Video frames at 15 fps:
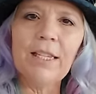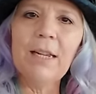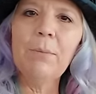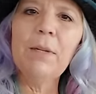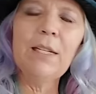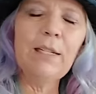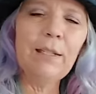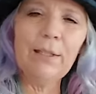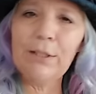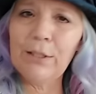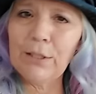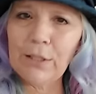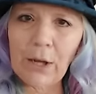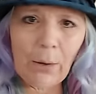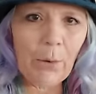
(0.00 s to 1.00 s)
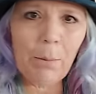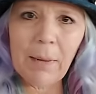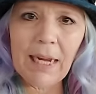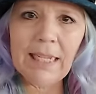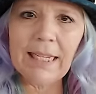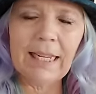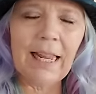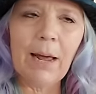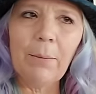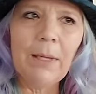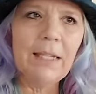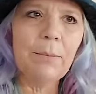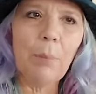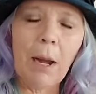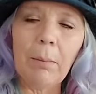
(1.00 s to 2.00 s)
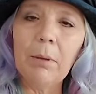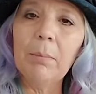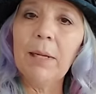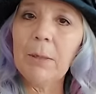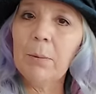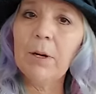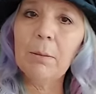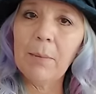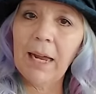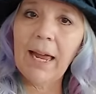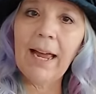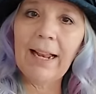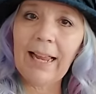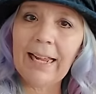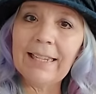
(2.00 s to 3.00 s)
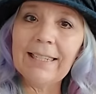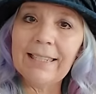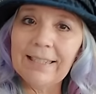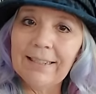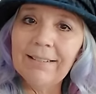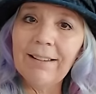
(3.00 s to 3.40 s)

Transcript: It was so amazing. That was probably one of my highlights